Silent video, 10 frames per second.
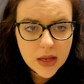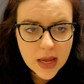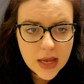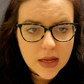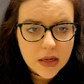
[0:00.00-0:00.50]

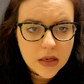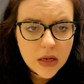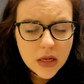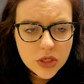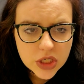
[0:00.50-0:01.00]
and
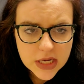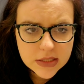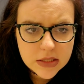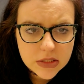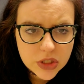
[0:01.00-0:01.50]
she
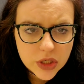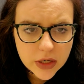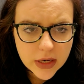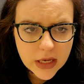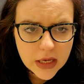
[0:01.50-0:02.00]
has this
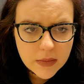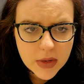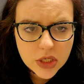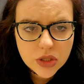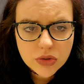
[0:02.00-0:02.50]
turkey and
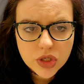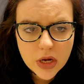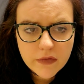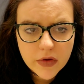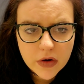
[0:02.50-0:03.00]
makes you
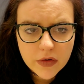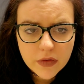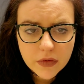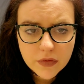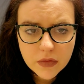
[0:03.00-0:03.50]
shove
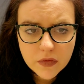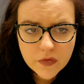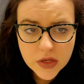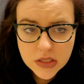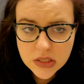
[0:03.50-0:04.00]
your
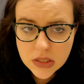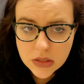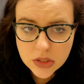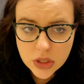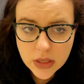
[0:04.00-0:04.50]
fist in
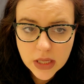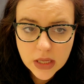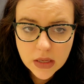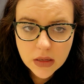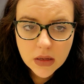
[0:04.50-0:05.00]
the
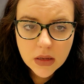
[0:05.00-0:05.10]
turkey.